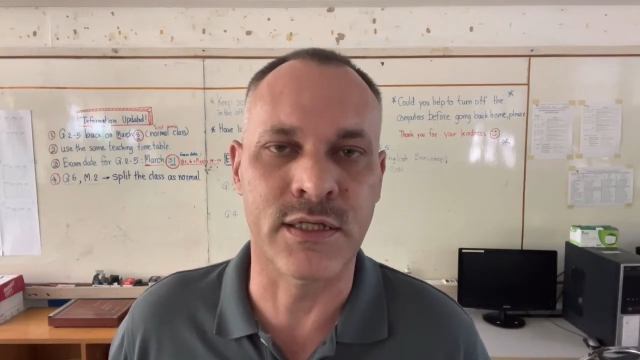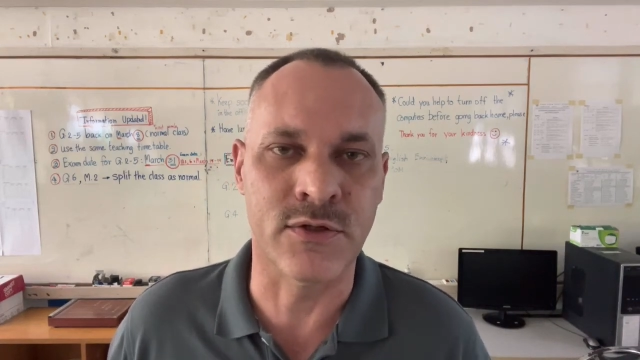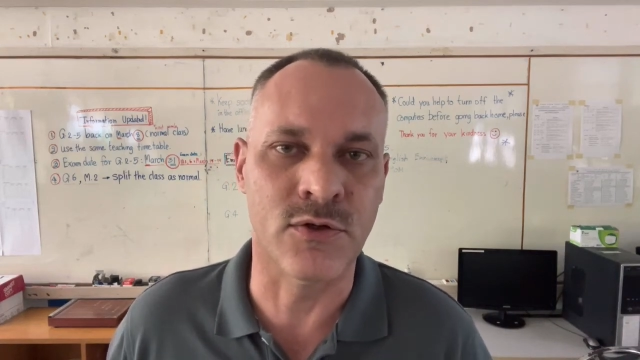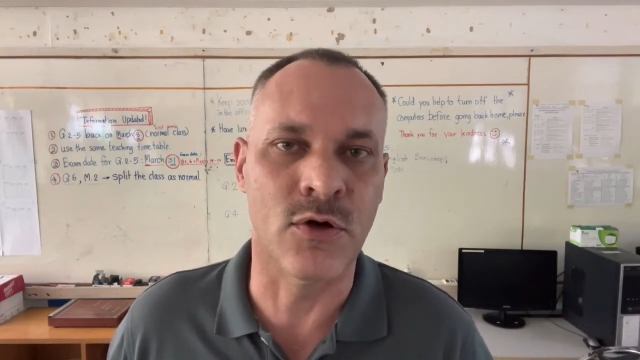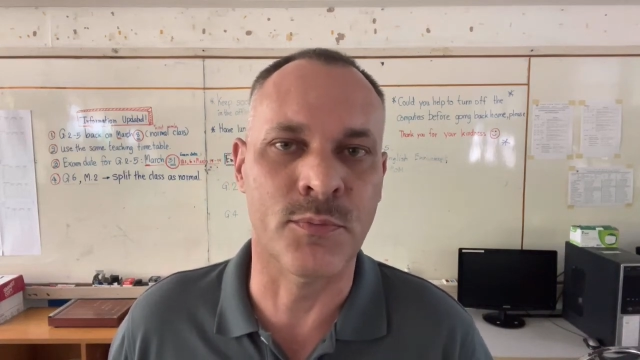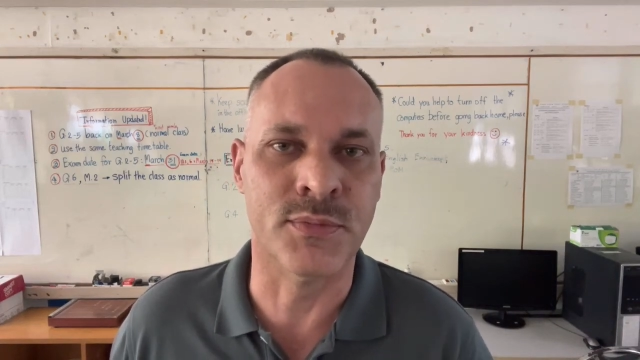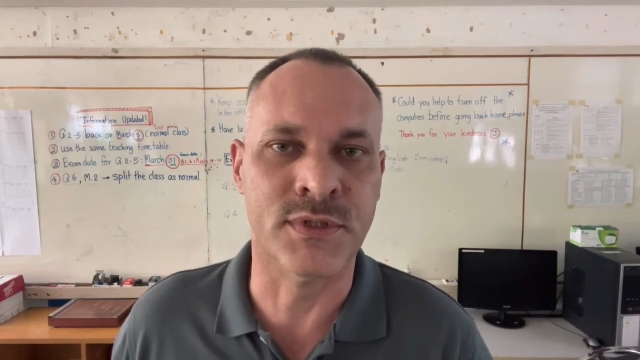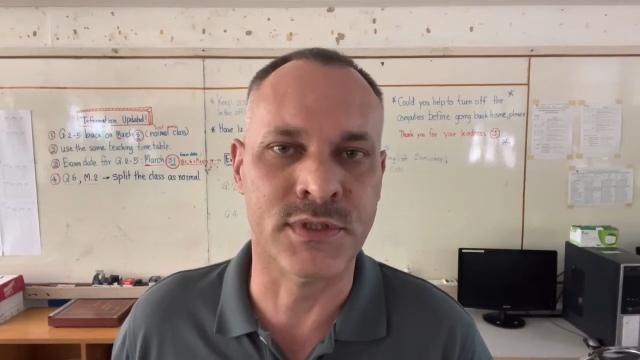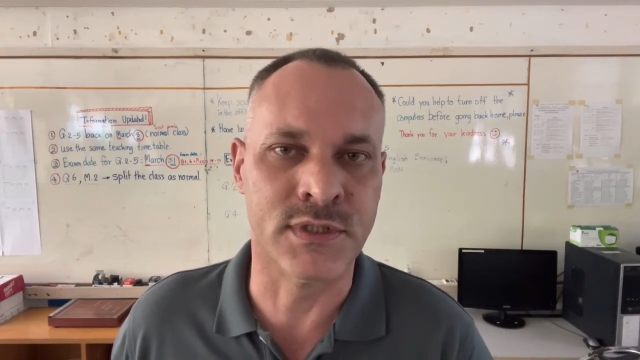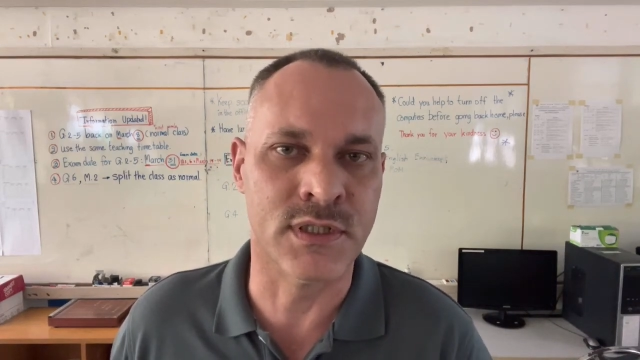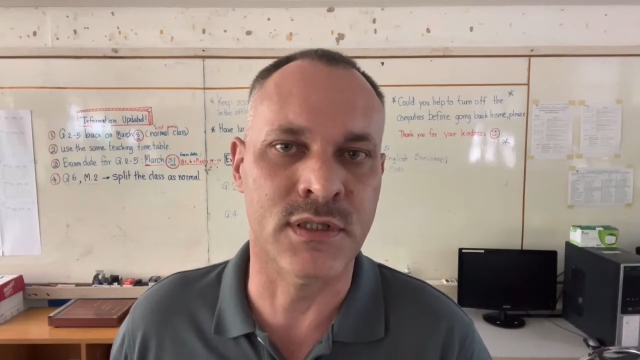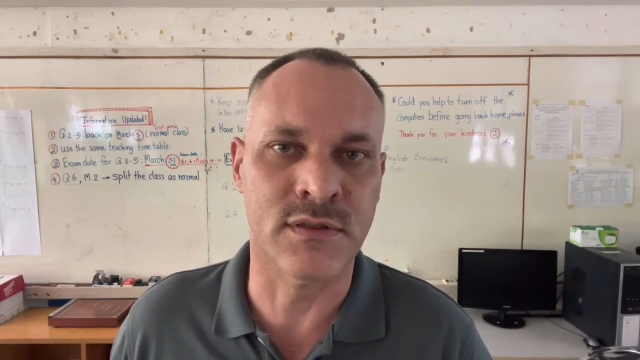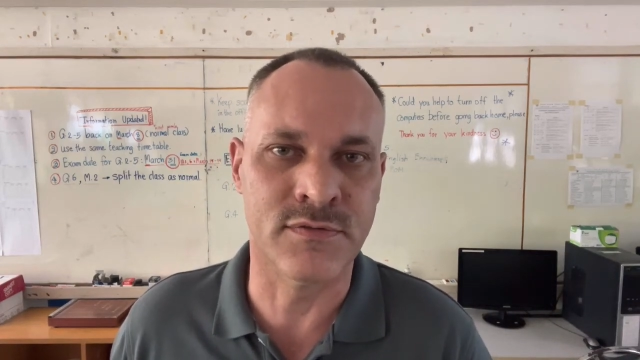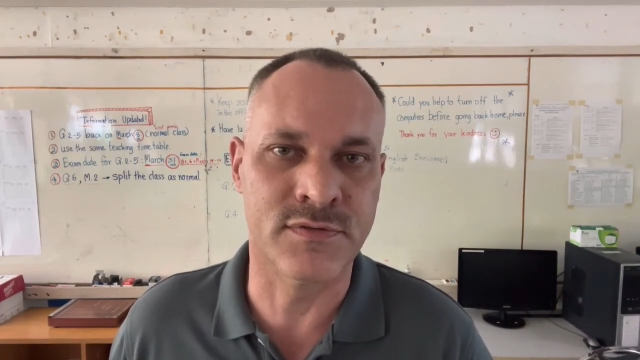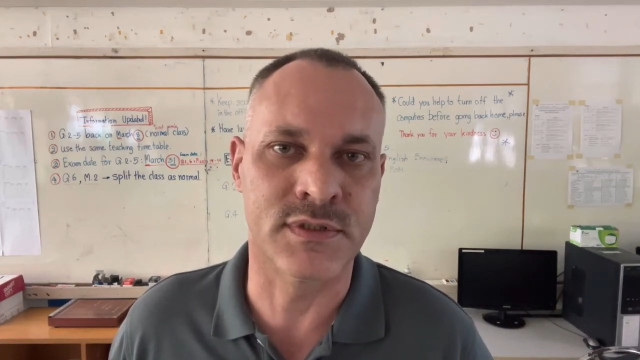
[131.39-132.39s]
you
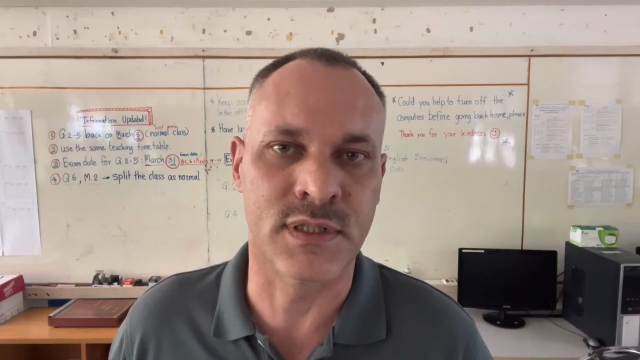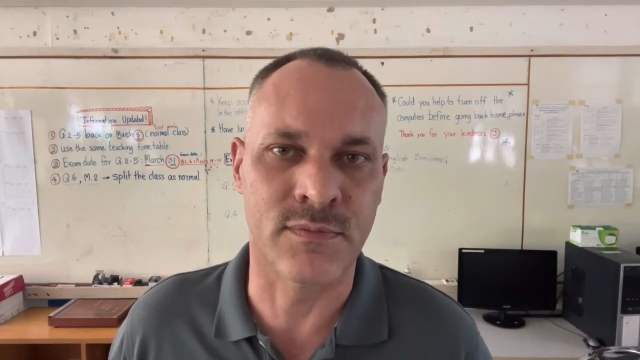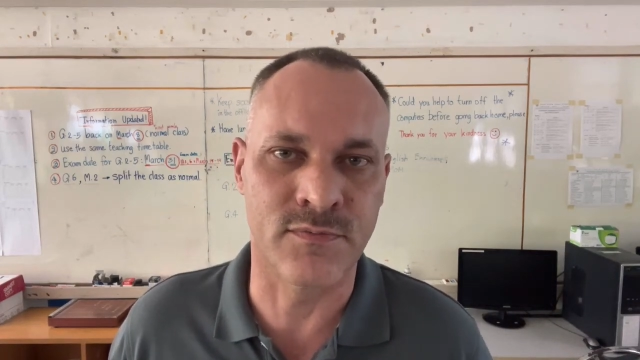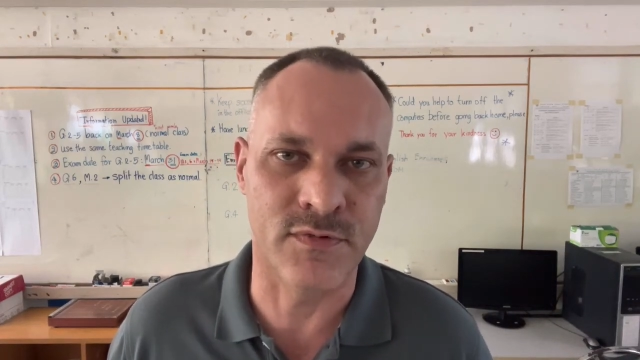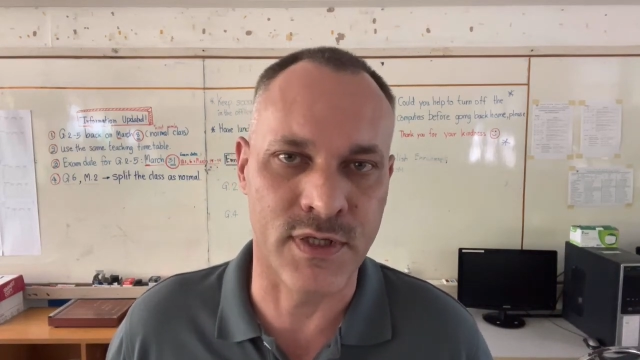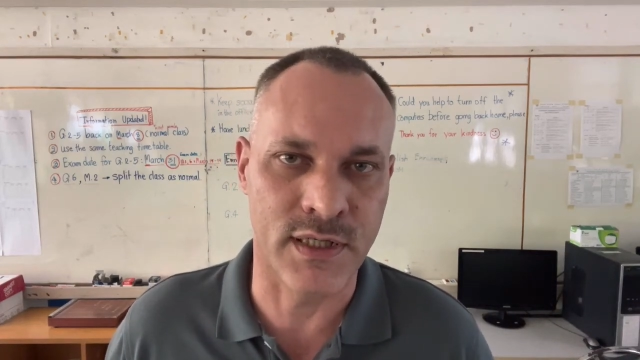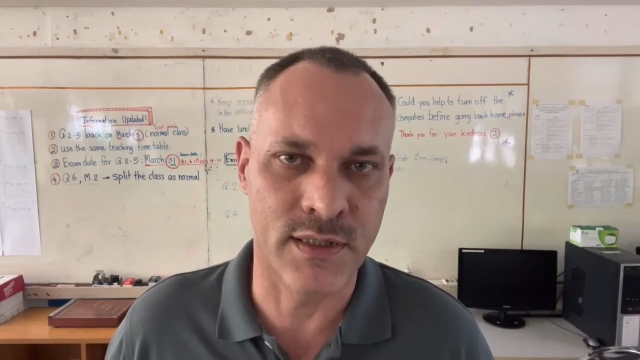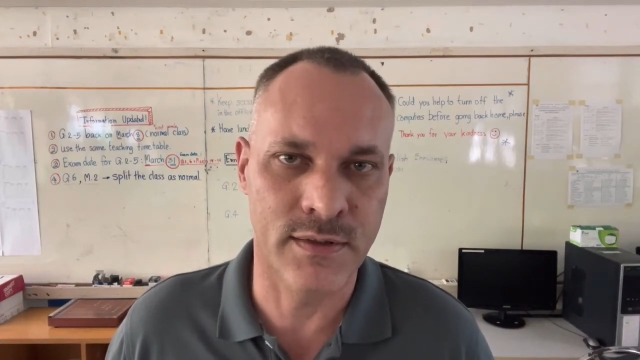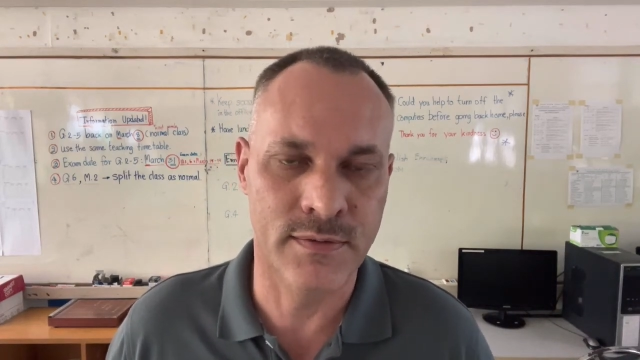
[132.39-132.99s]
observe something.